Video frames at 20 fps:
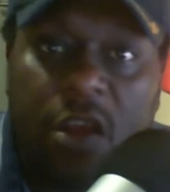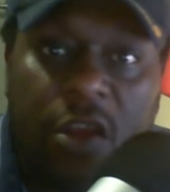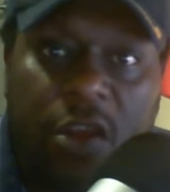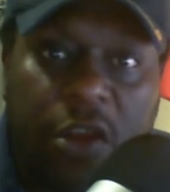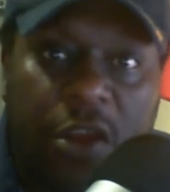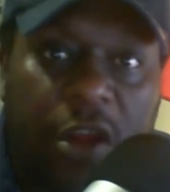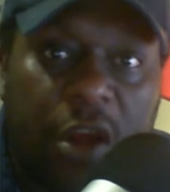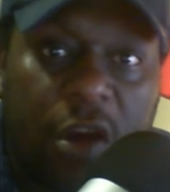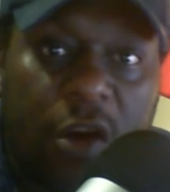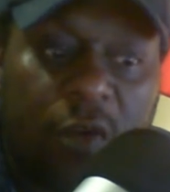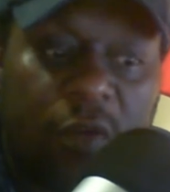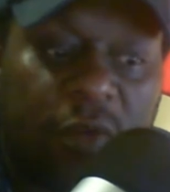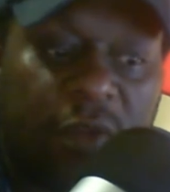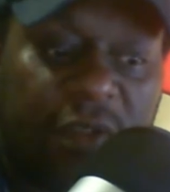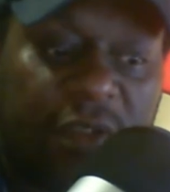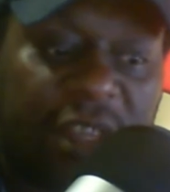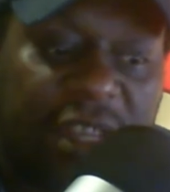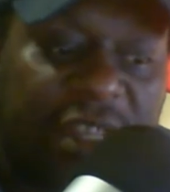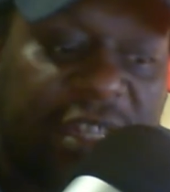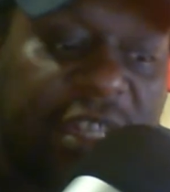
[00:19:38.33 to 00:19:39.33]

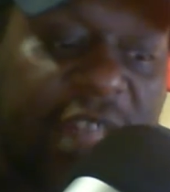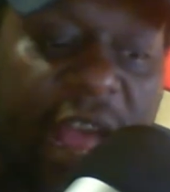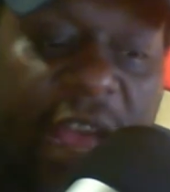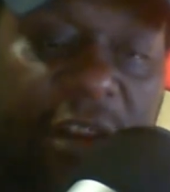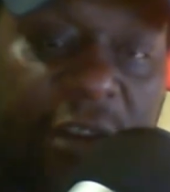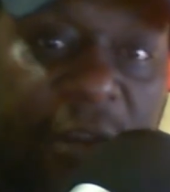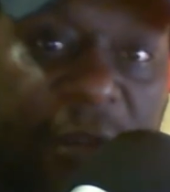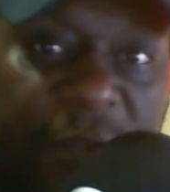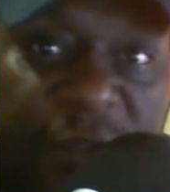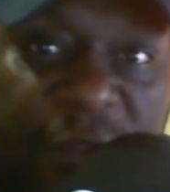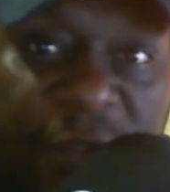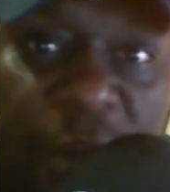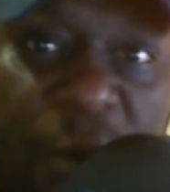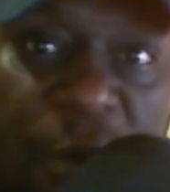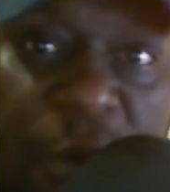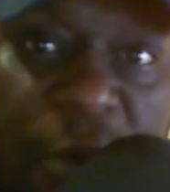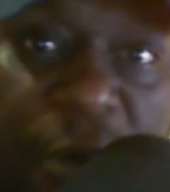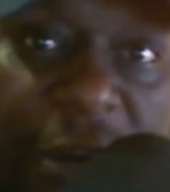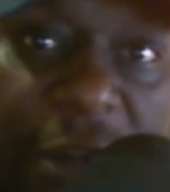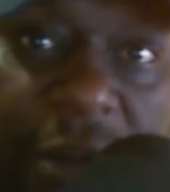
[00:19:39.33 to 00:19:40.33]
this, that, and a
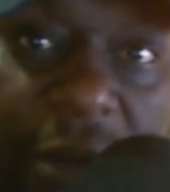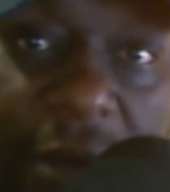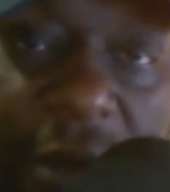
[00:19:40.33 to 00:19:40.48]
third.